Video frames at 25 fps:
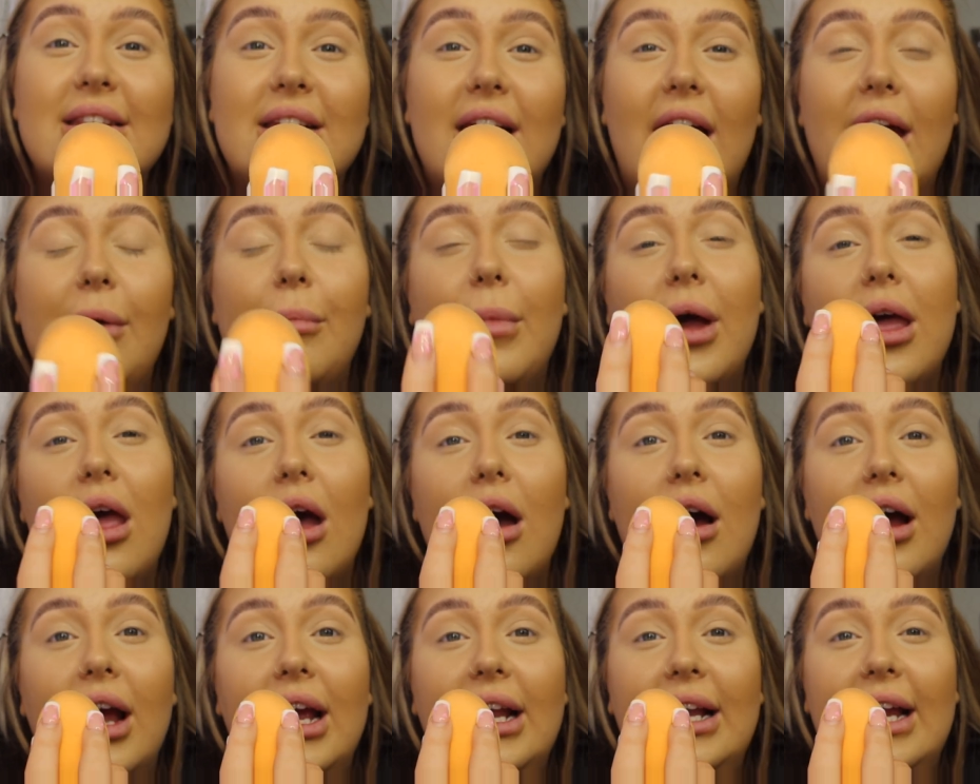like my
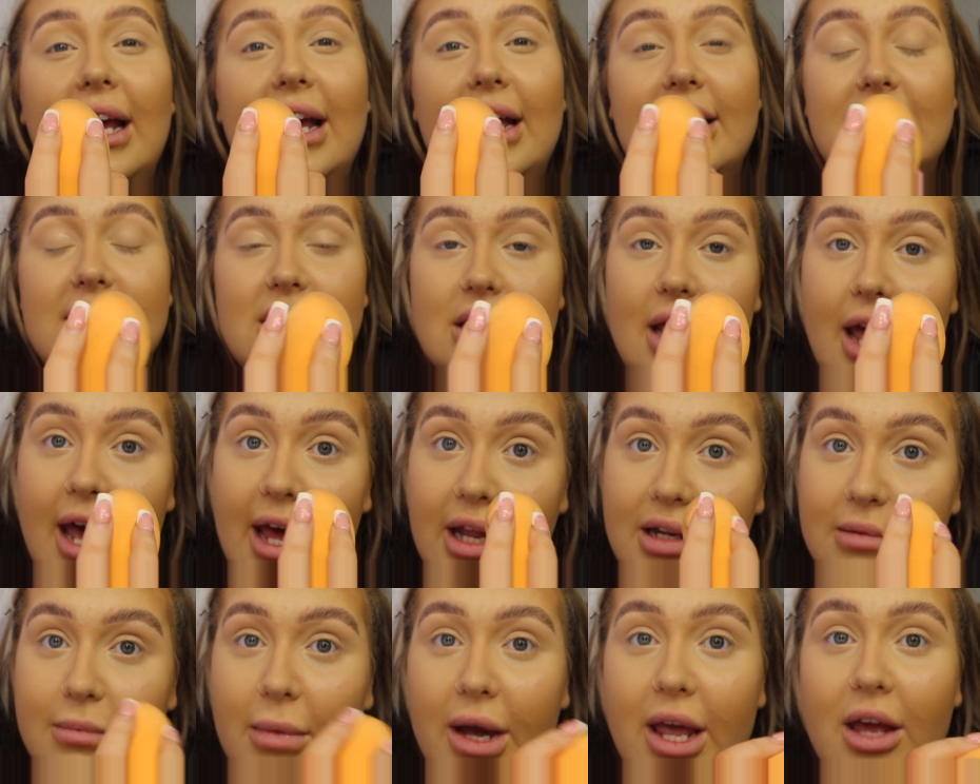eyelids
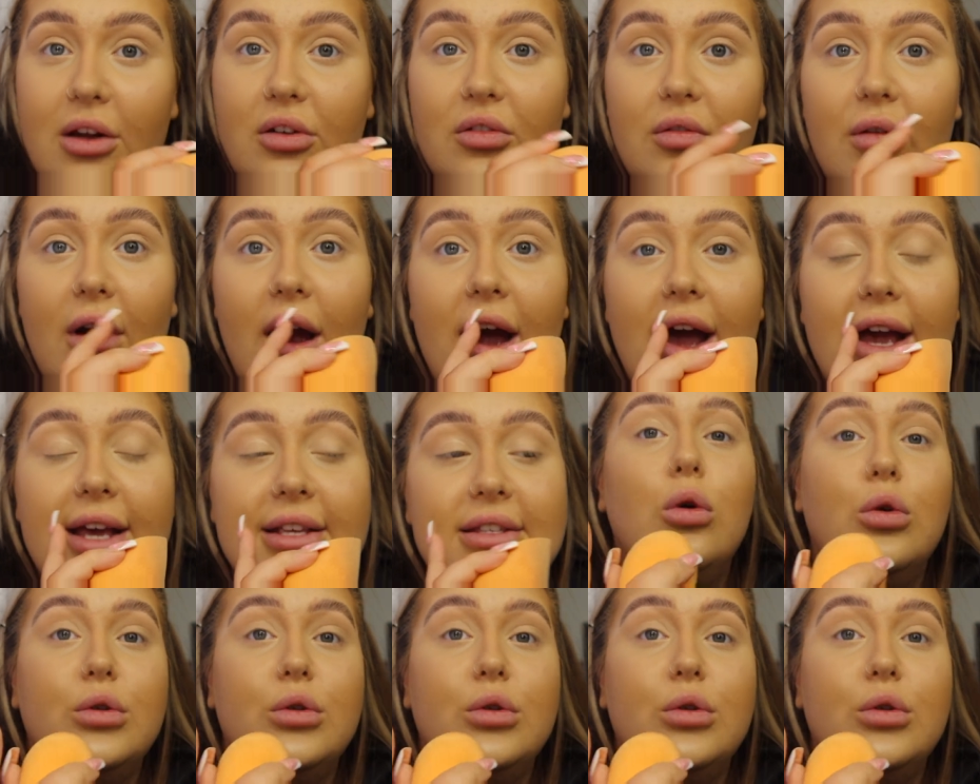and my under eyes.